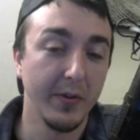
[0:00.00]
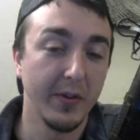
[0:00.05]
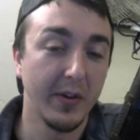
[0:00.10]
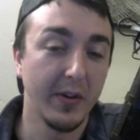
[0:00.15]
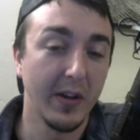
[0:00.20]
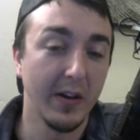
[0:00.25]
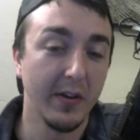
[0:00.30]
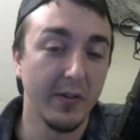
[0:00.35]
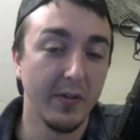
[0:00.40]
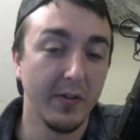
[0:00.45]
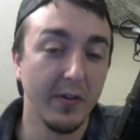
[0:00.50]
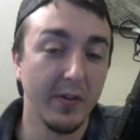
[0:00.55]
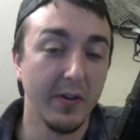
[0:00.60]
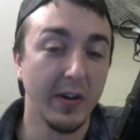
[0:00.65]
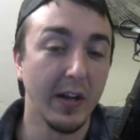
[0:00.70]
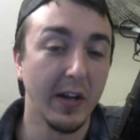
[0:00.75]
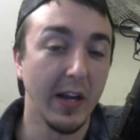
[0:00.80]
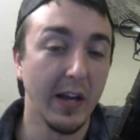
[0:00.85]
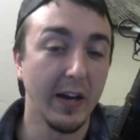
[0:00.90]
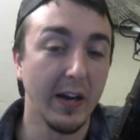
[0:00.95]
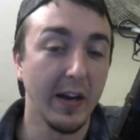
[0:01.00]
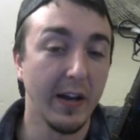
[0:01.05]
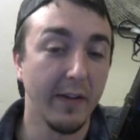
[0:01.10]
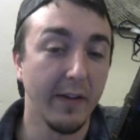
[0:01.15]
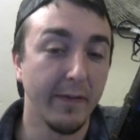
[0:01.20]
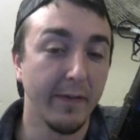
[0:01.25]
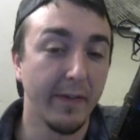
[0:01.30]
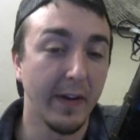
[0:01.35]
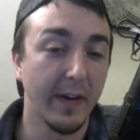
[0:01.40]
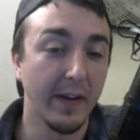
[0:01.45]
can negate a
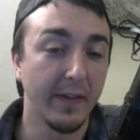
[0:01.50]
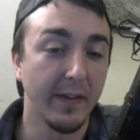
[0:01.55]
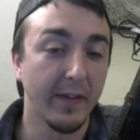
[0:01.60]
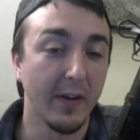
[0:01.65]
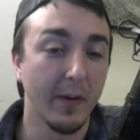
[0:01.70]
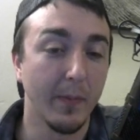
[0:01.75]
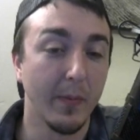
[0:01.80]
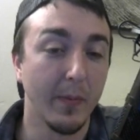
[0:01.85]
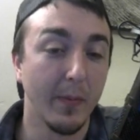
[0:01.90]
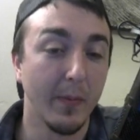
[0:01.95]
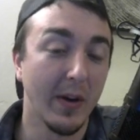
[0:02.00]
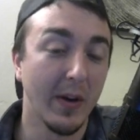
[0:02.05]
face-up.